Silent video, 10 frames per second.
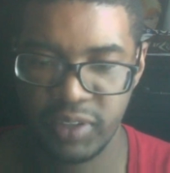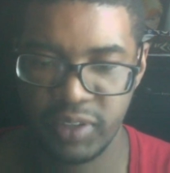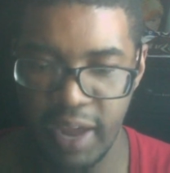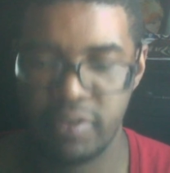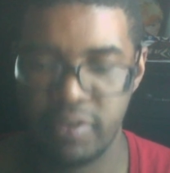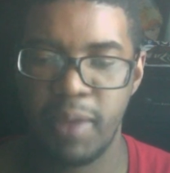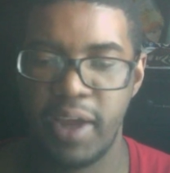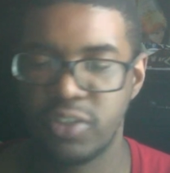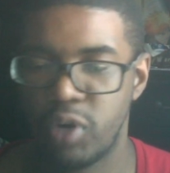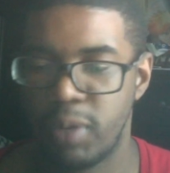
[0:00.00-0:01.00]
after the
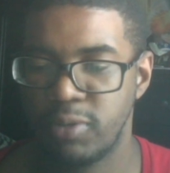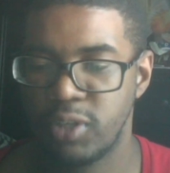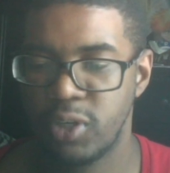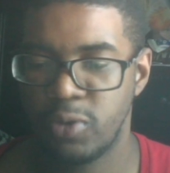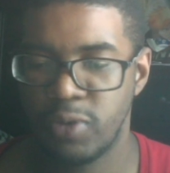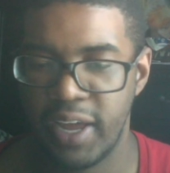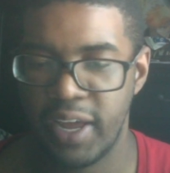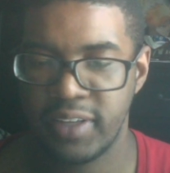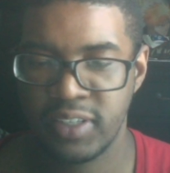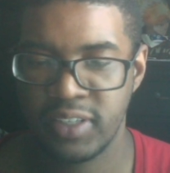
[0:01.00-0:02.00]
backstory episode,
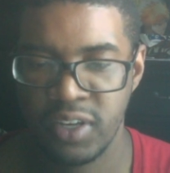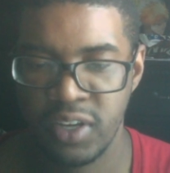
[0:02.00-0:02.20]
that,